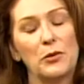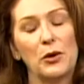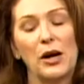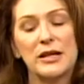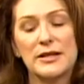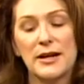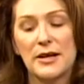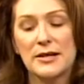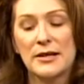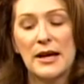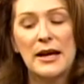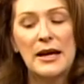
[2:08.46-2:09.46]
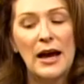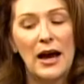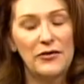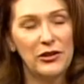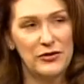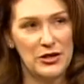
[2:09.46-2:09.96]
process.
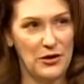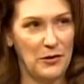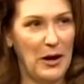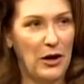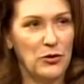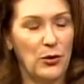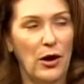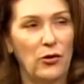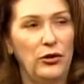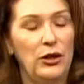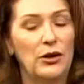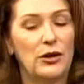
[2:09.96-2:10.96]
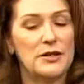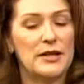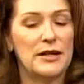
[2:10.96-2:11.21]
I've lived here about 12 years,